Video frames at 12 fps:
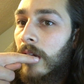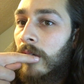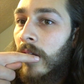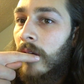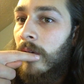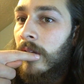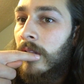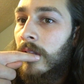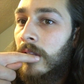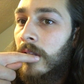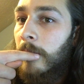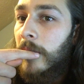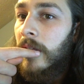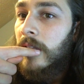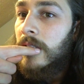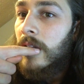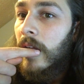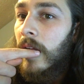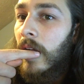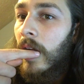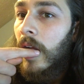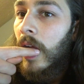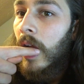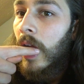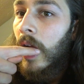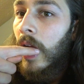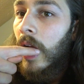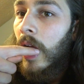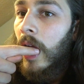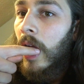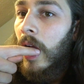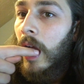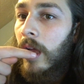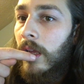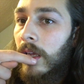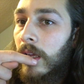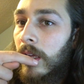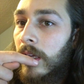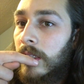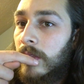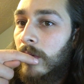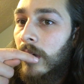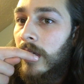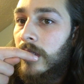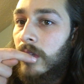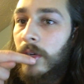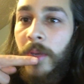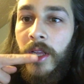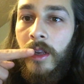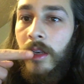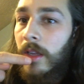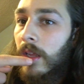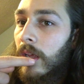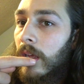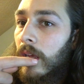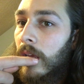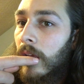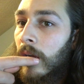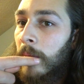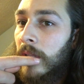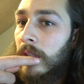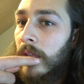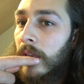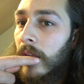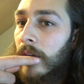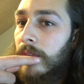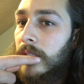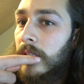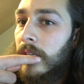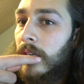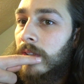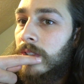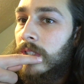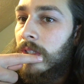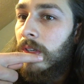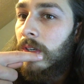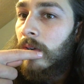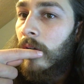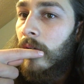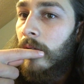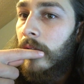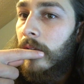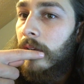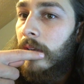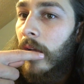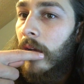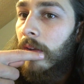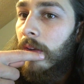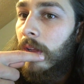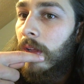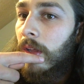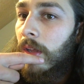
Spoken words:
right where the lip ends right here is where I trim it. I'm gonna let everything else start growing down.